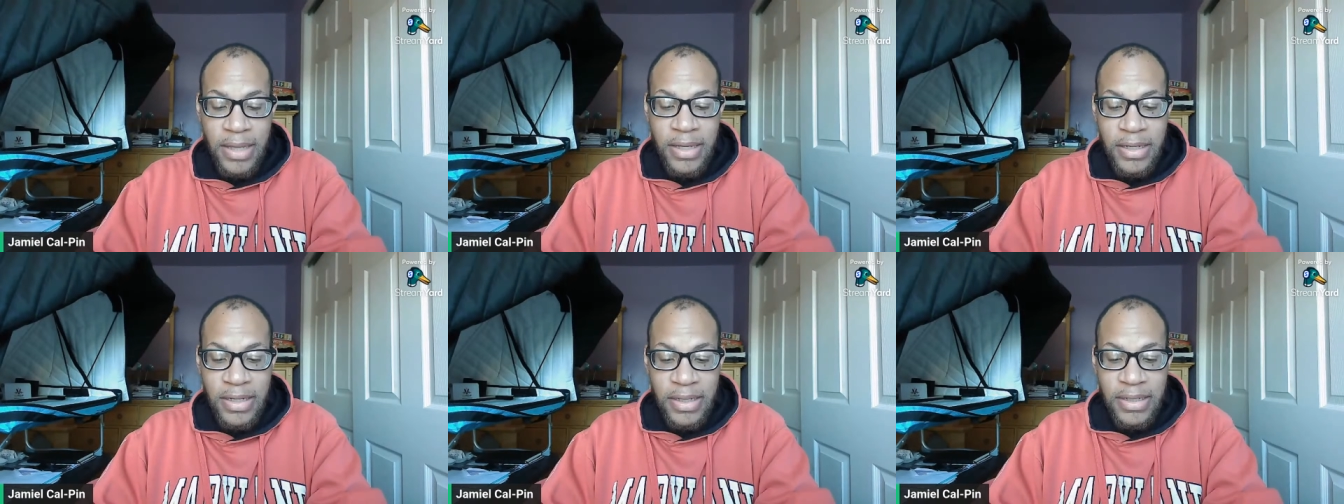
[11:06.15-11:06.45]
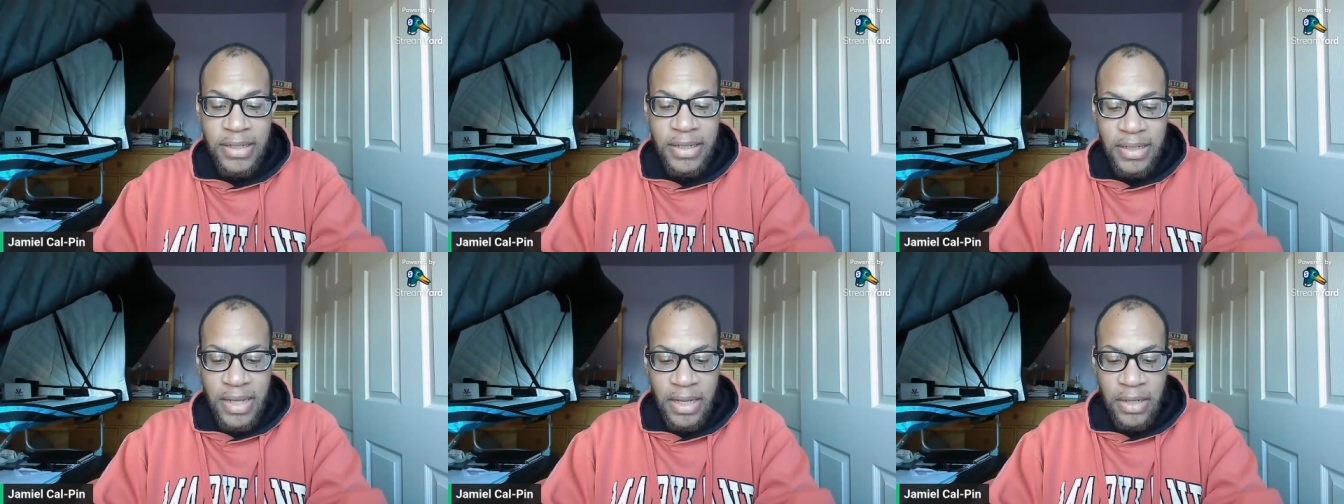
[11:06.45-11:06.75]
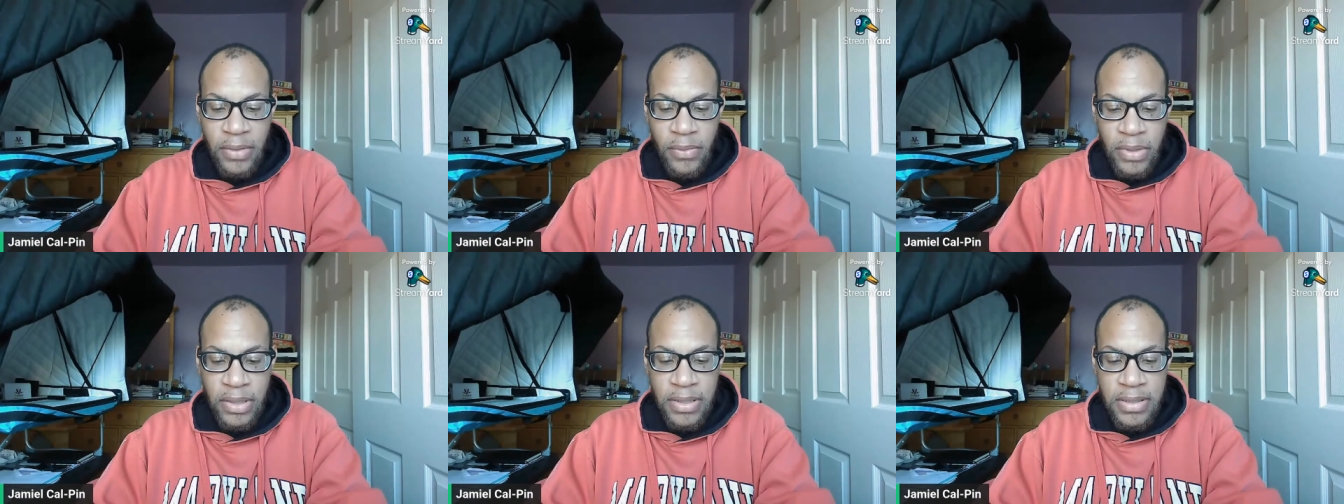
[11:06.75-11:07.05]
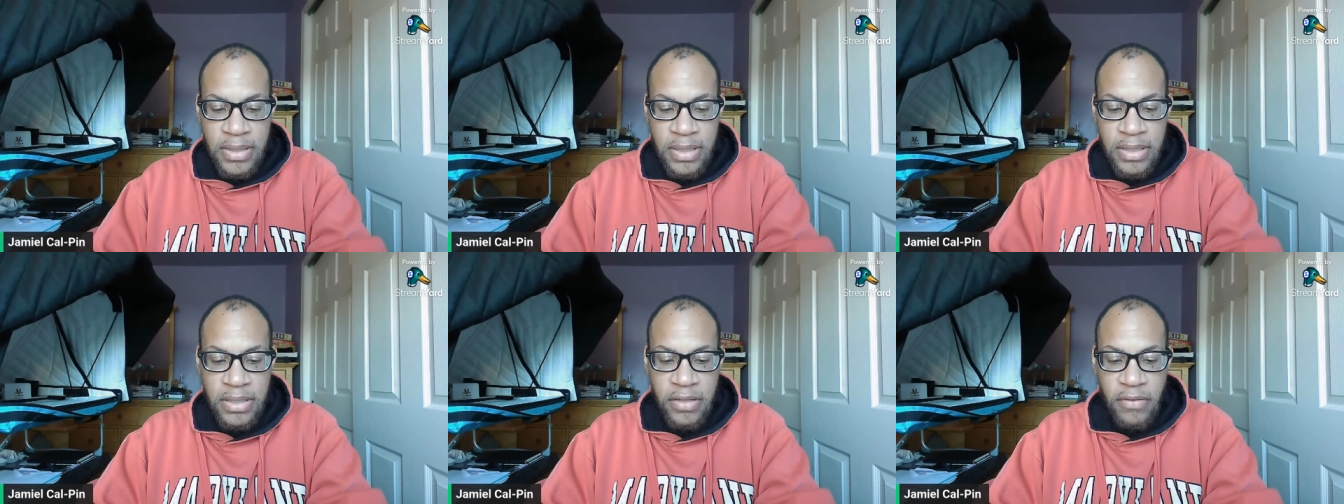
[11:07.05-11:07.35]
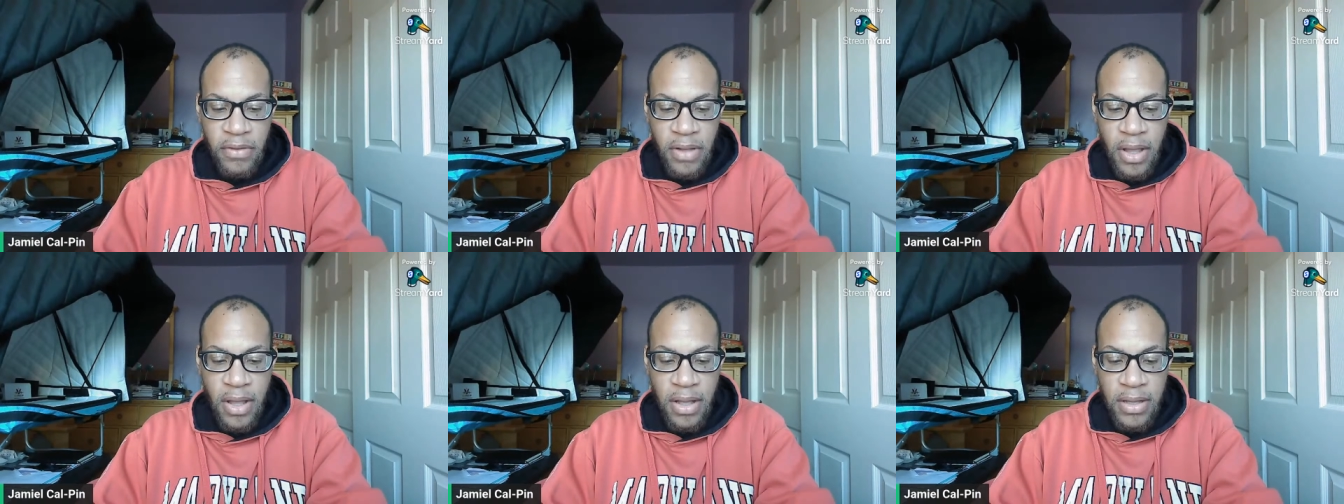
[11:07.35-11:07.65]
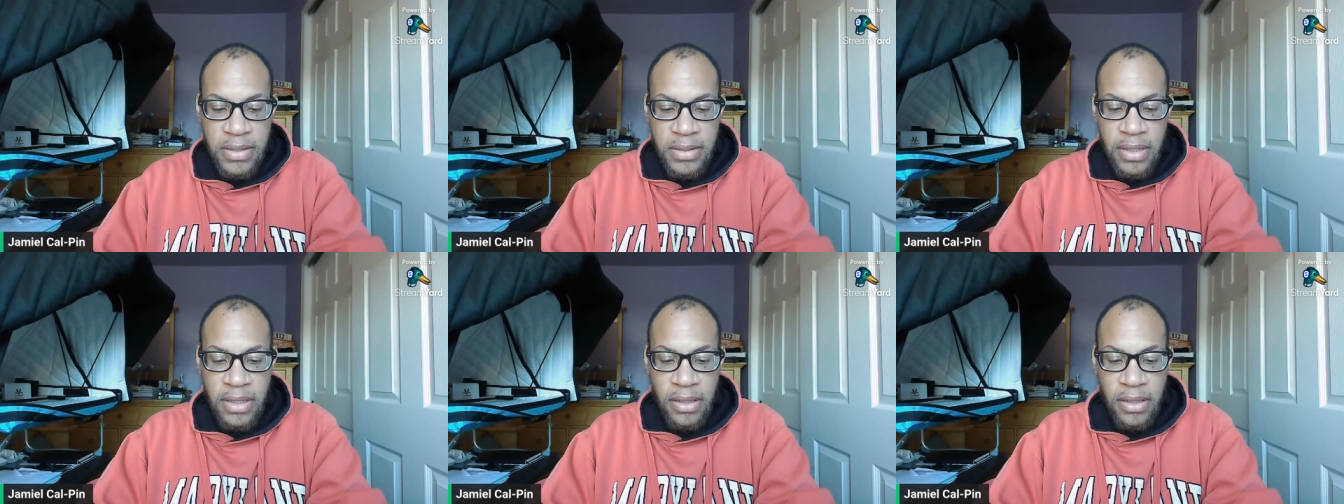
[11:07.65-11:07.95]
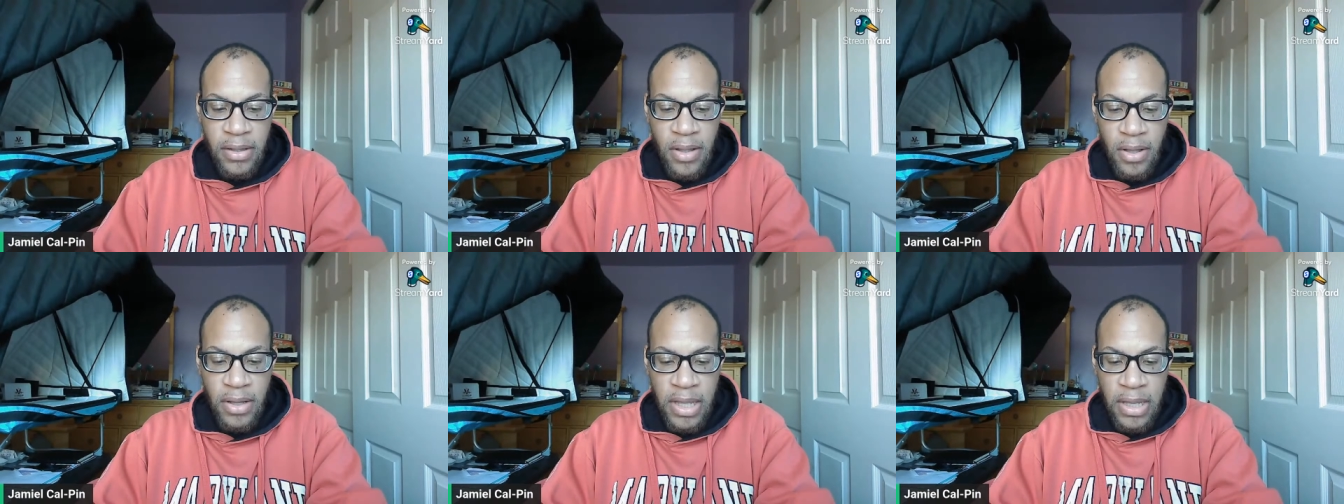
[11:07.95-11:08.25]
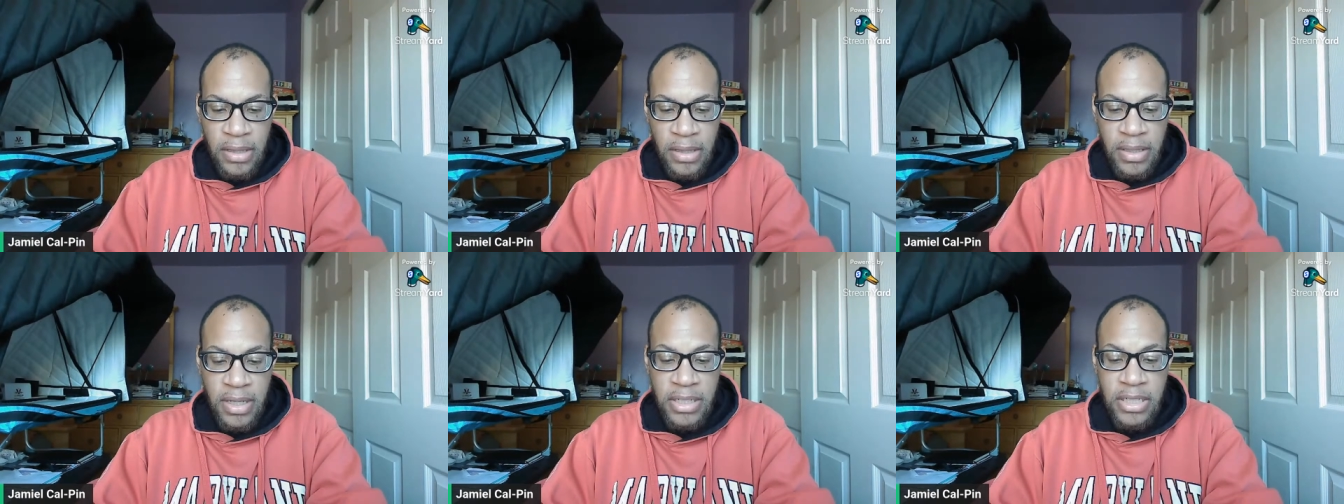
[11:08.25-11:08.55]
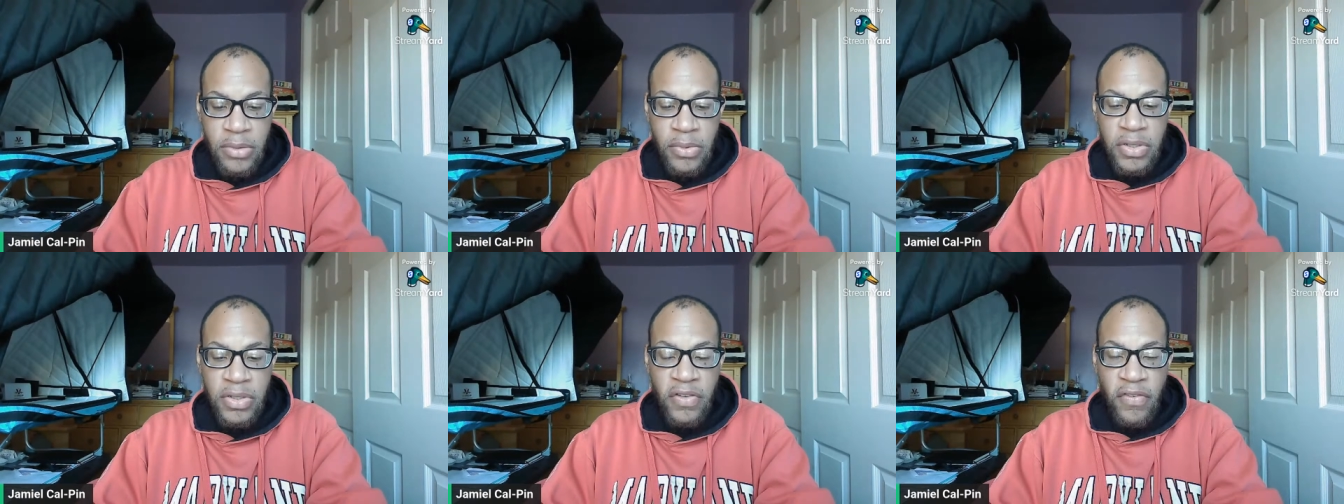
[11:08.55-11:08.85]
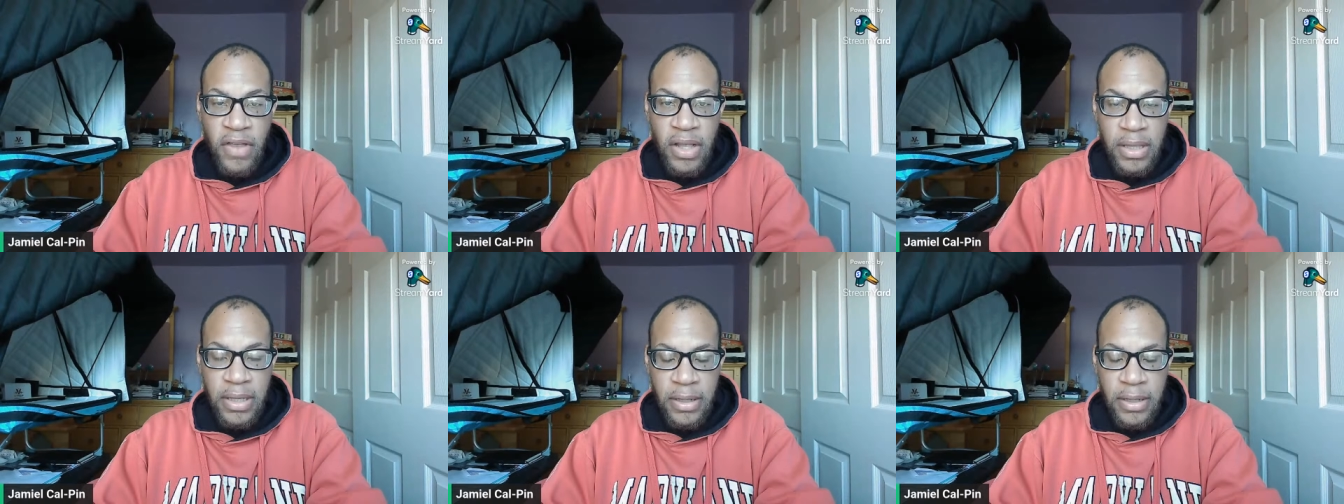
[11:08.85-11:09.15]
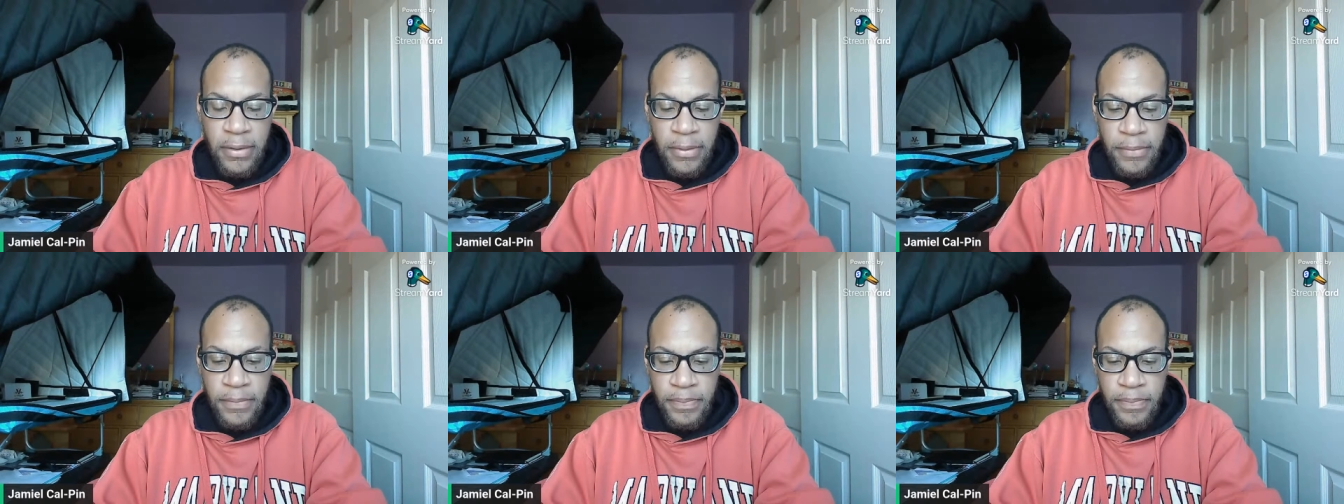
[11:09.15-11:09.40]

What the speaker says: could connect with the sense of loss and longing that she was feeling.